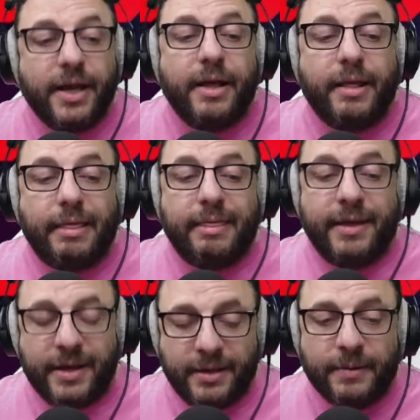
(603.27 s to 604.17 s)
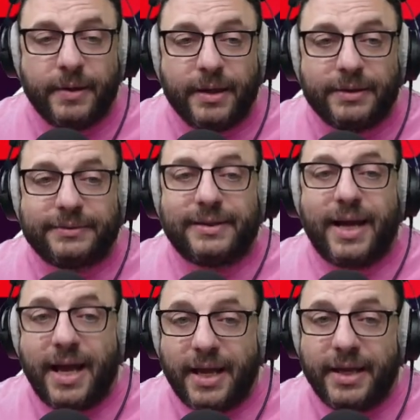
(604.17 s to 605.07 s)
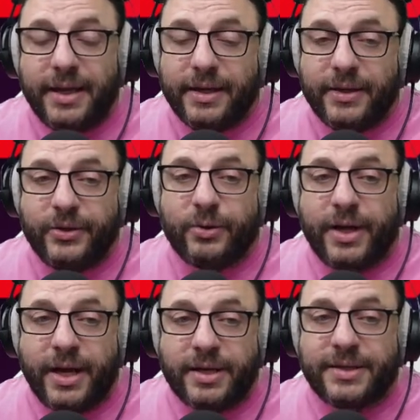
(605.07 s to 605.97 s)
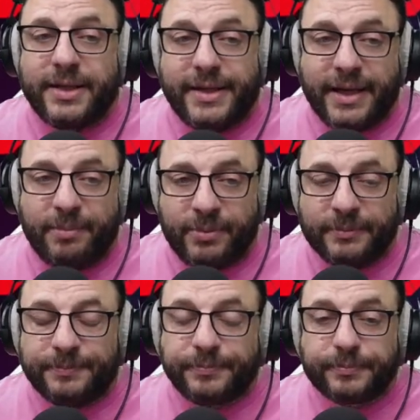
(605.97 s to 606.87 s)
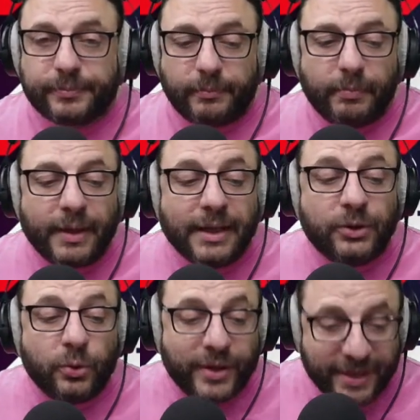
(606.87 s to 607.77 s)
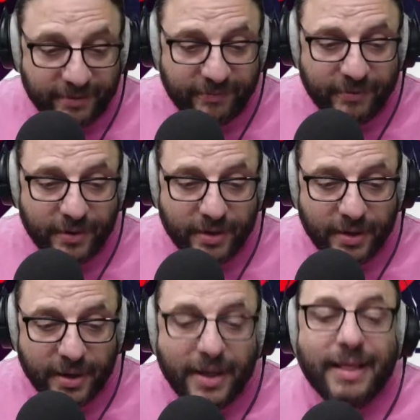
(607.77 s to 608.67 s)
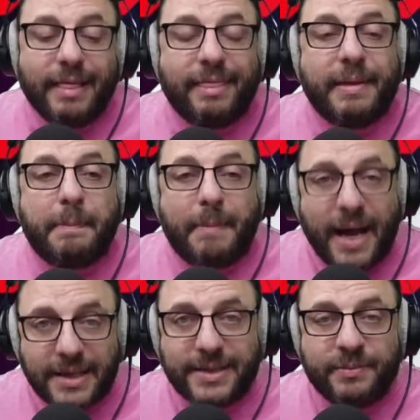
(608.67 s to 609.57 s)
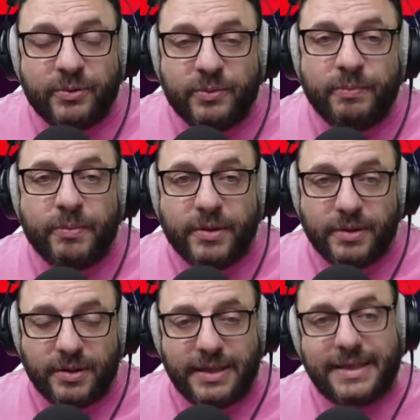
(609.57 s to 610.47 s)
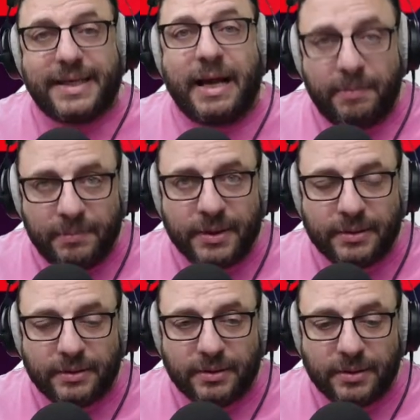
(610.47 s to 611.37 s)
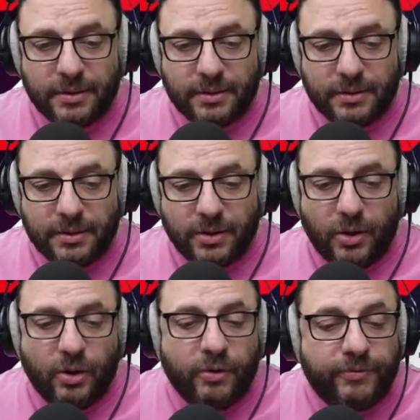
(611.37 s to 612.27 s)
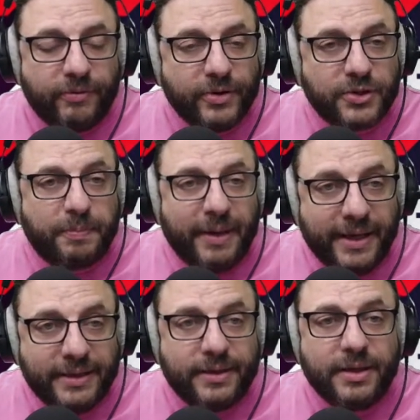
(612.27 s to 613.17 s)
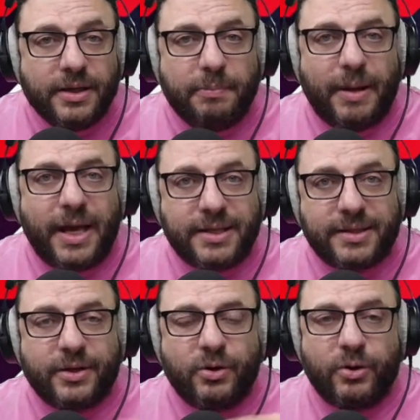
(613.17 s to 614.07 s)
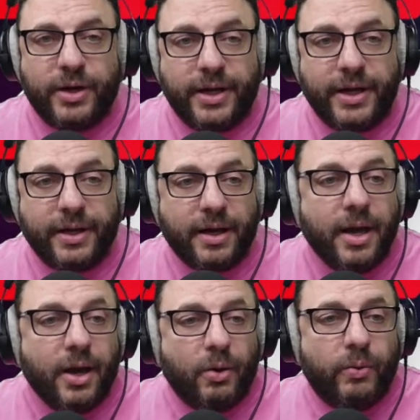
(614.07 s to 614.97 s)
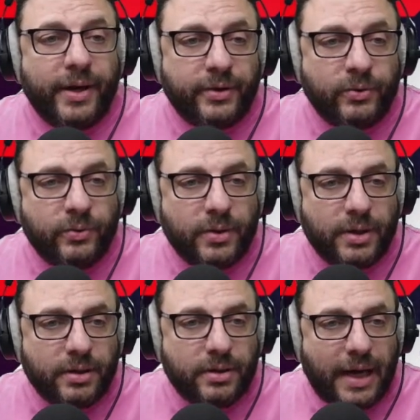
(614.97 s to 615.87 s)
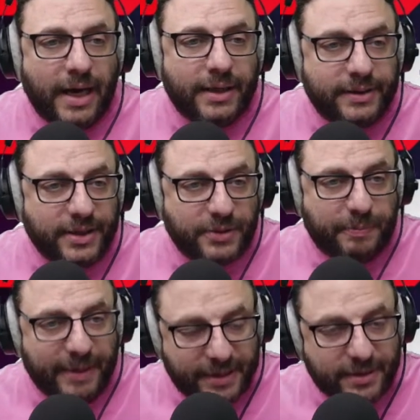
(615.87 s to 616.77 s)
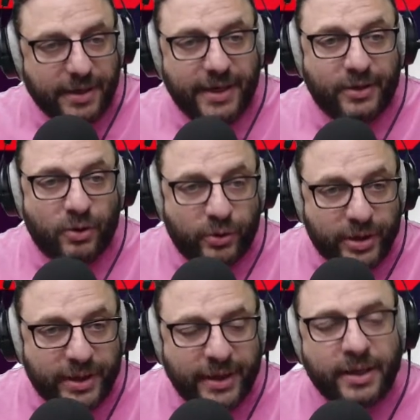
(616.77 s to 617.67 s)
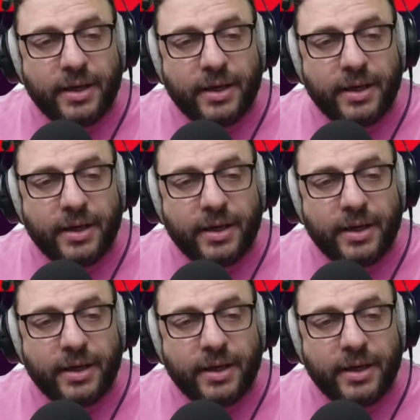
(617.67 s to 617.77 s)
then try your car setup to have the maximum sum of speed plus cornering. When you add speed and cornering